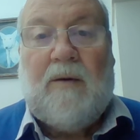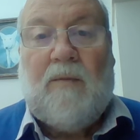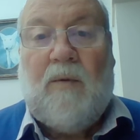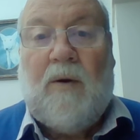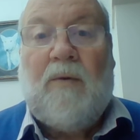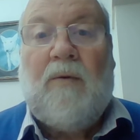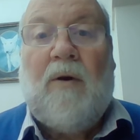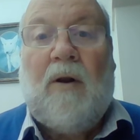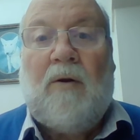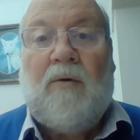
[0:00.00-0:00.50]

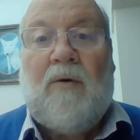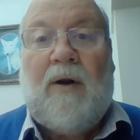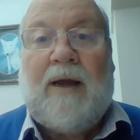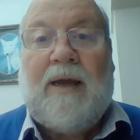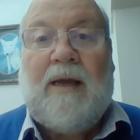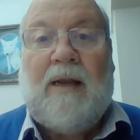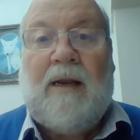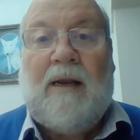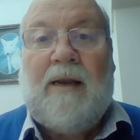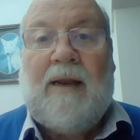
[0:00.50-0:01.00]
we were all
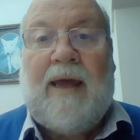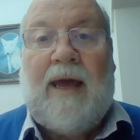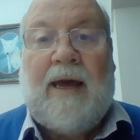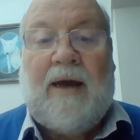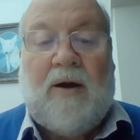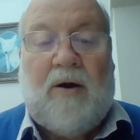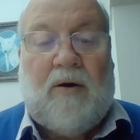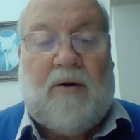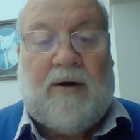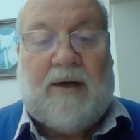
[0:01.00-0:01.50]
regularly
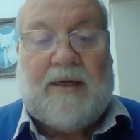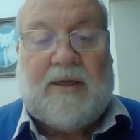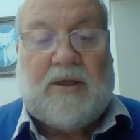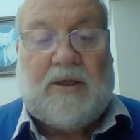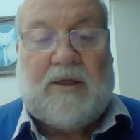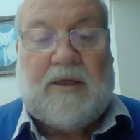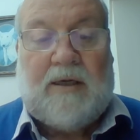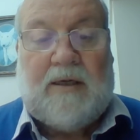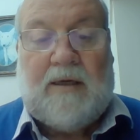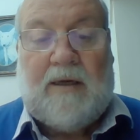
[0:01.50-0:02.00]

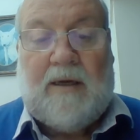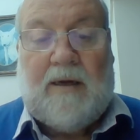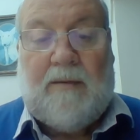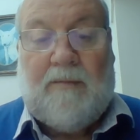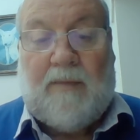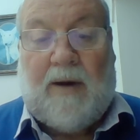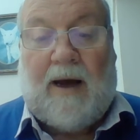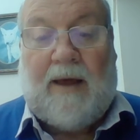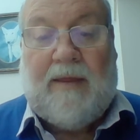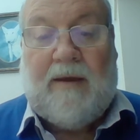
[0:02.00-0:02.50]
encouraged
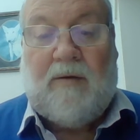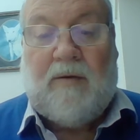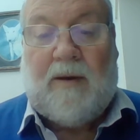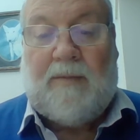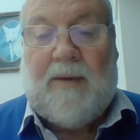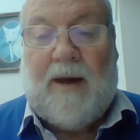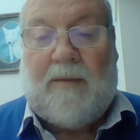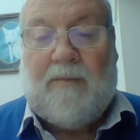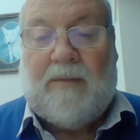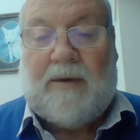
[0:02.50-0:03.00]
by the other
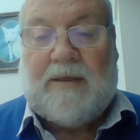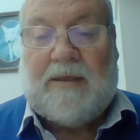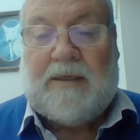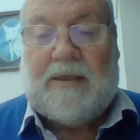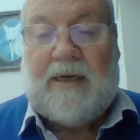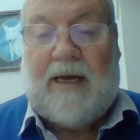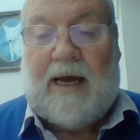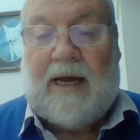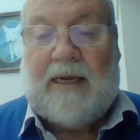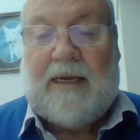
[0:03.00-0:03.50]

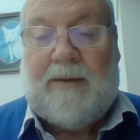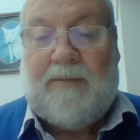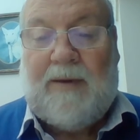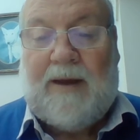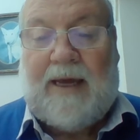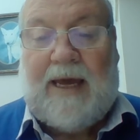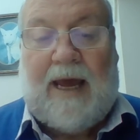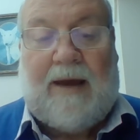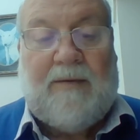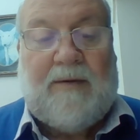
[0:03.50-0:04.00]
members, and it
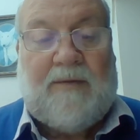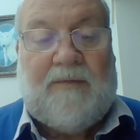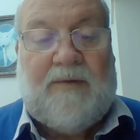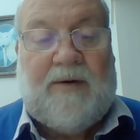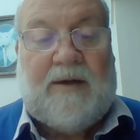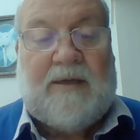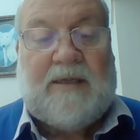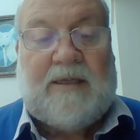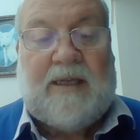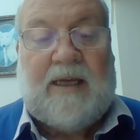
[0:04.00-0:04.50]
became the
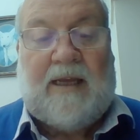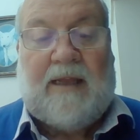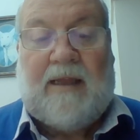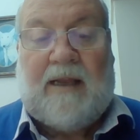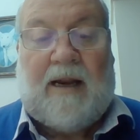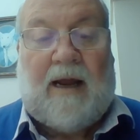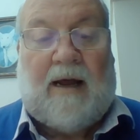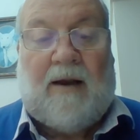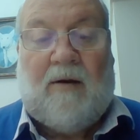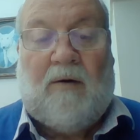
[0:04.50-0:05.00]
first thing
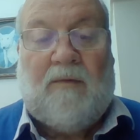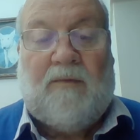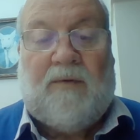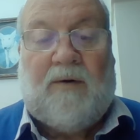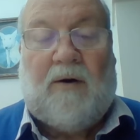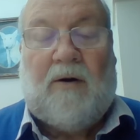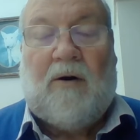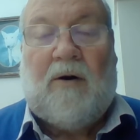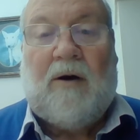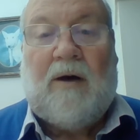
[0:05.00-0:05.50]
that I looked
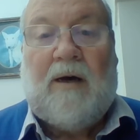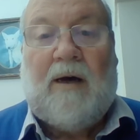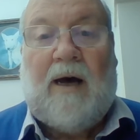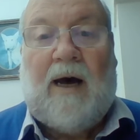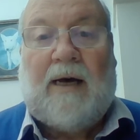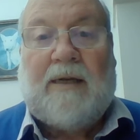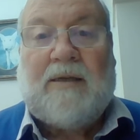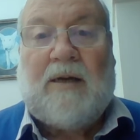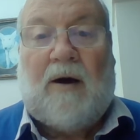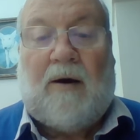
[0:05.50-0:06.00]
for
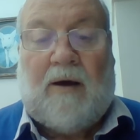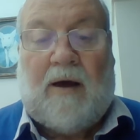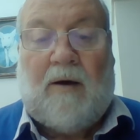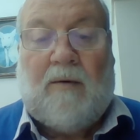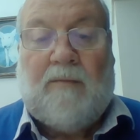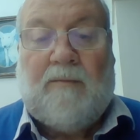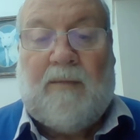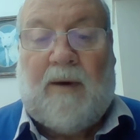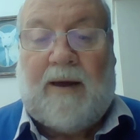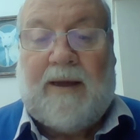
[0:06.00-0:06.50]
as I
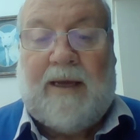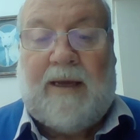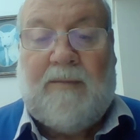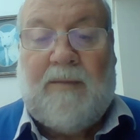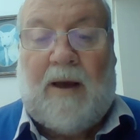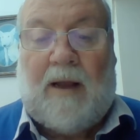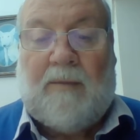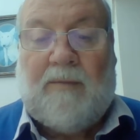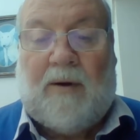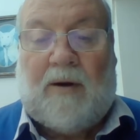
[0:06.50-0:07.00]
opened my
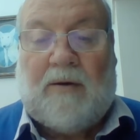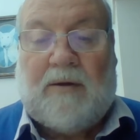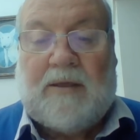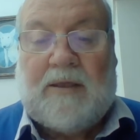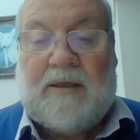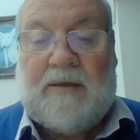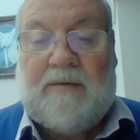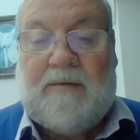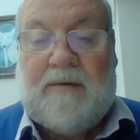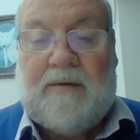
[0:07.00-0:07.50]
email
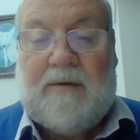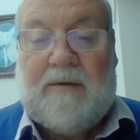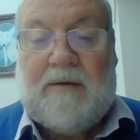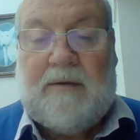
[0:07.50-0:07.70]
box,